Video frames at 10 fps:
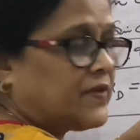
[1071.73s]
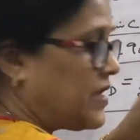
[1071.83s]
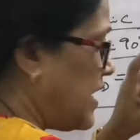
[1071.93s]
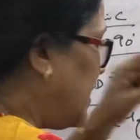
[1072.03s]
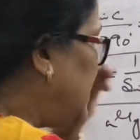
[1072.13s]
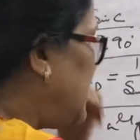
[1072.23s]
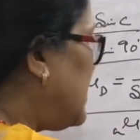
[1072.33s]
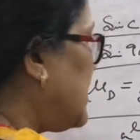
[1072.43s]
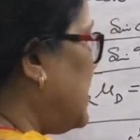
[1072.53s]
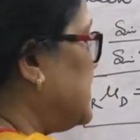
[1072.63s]
Another
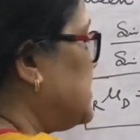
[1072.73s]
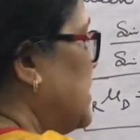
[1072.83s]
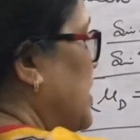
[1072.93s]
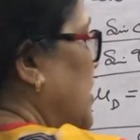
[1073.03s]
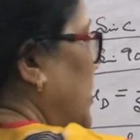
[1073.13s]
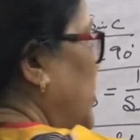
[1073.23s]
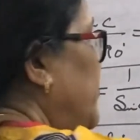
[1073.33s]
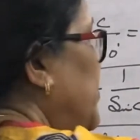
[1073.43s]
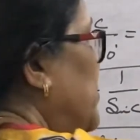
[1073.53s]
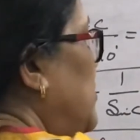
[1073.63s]
case, if
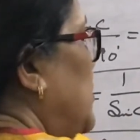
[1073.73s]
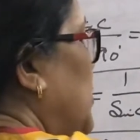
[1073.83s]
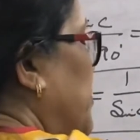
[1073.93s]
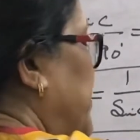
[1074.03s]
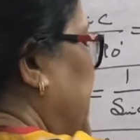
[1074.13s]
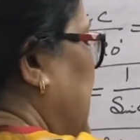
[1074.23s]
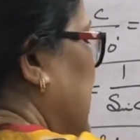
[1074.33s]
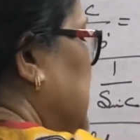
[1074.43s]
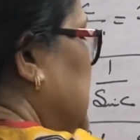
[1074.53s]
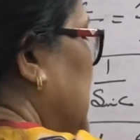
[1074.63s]
you
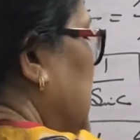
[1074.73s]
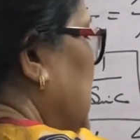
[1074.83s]
place the